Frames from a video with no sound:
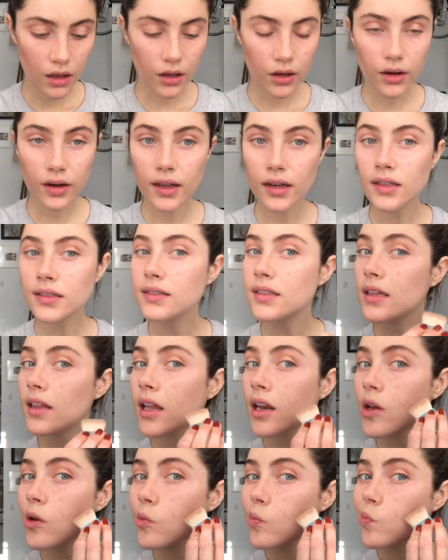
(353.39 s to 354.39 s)
You're going to see
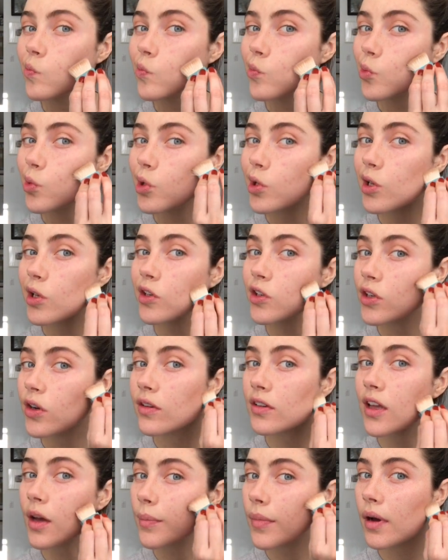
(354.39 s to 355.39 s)
that it really
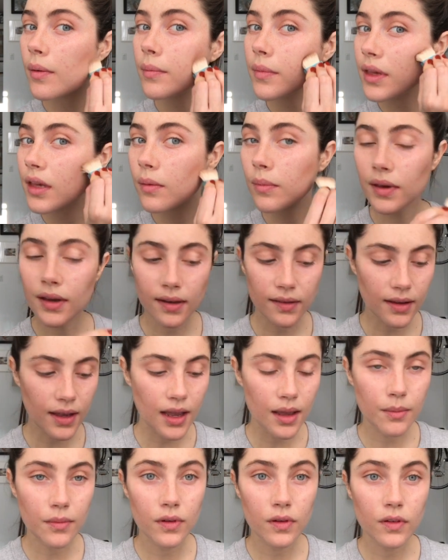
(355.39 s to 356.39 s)
shows up on me because
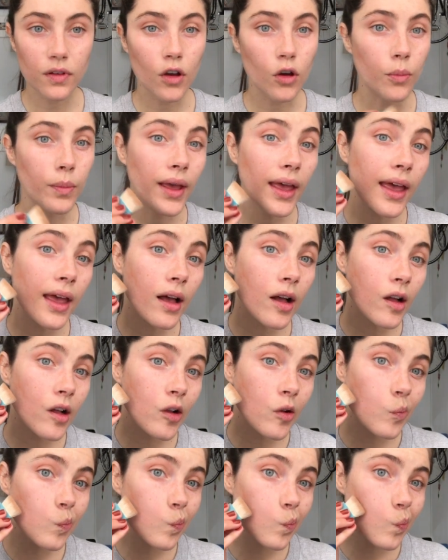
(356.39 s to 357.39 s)
I'm so
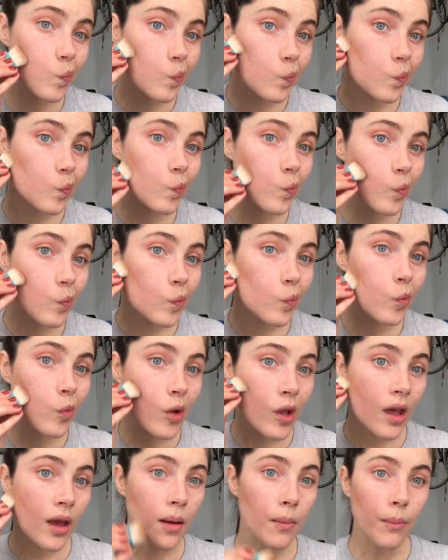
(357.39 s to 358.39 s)
pale,
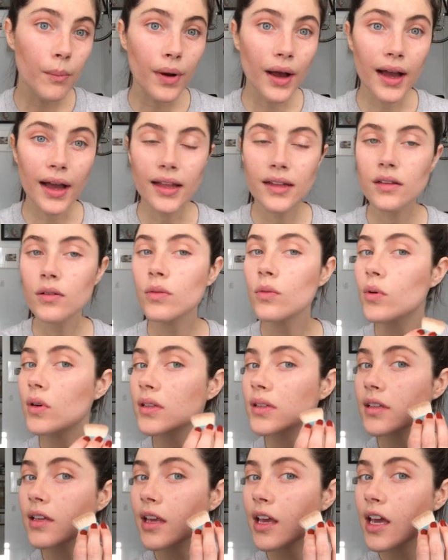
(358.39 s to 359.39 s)
but
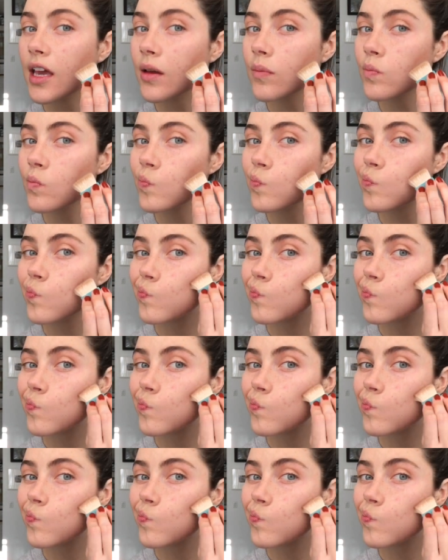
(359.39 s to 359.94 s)
once again